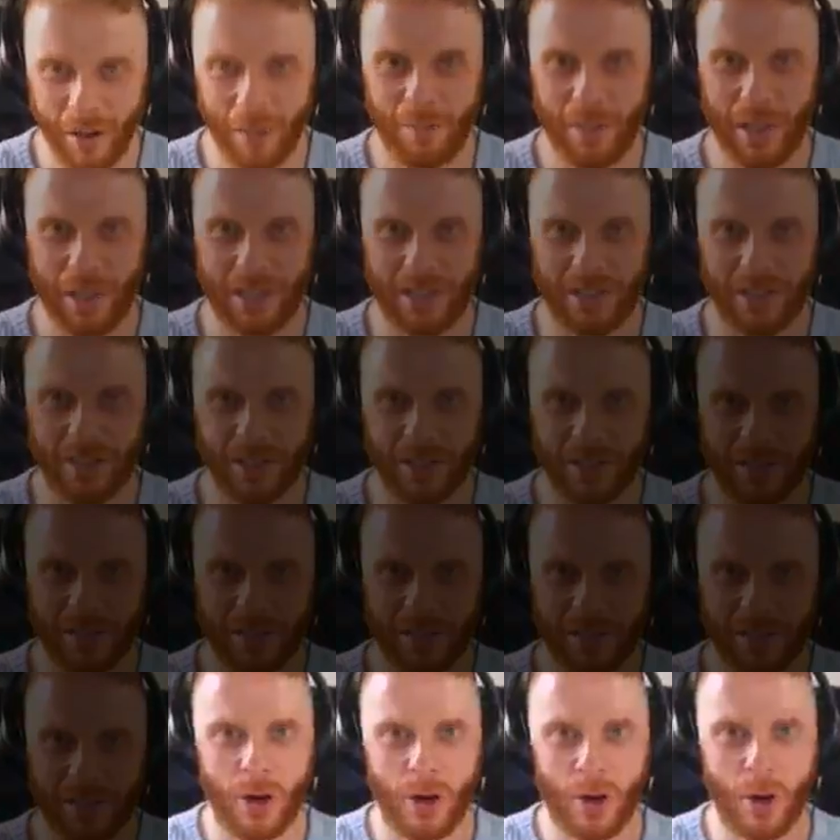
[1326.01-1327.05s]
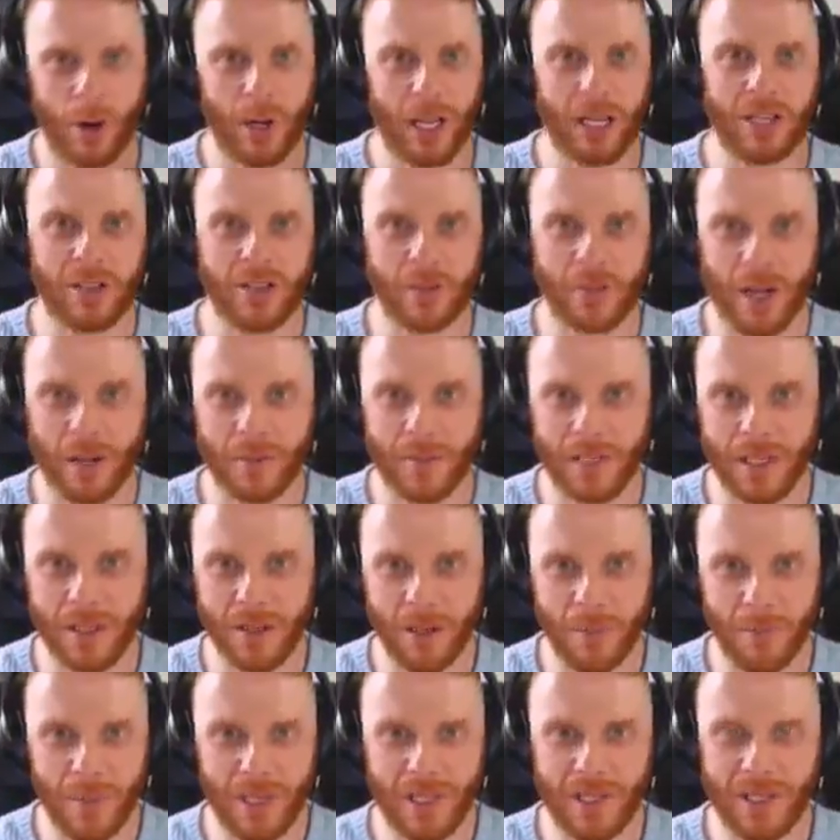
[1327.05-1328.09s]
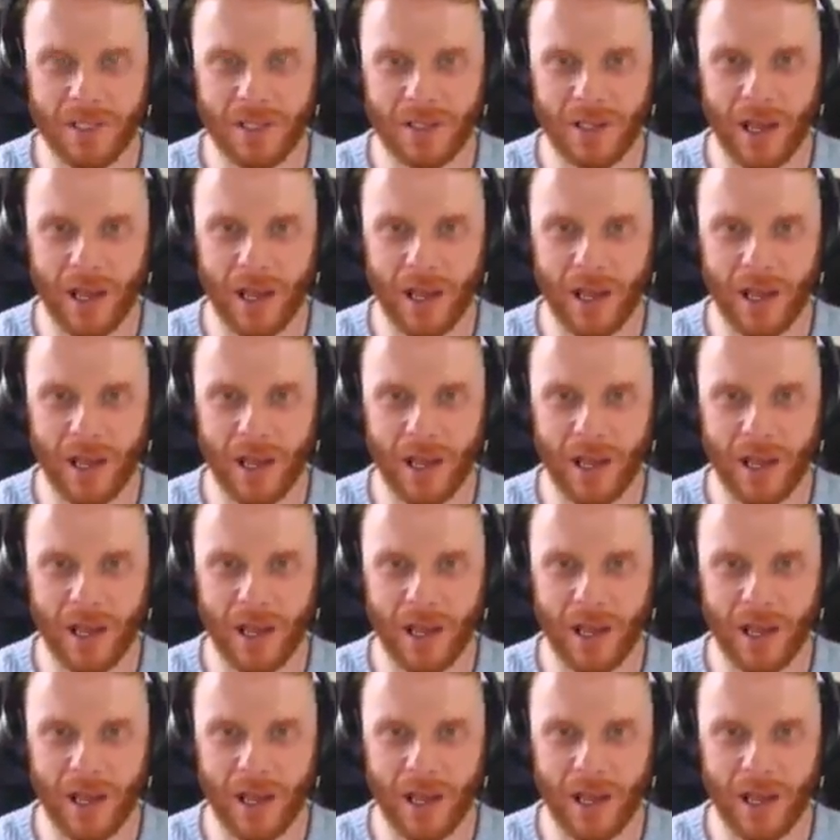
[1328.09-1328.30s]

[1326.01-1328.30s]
Best of luck. Okay, sometimes in your business,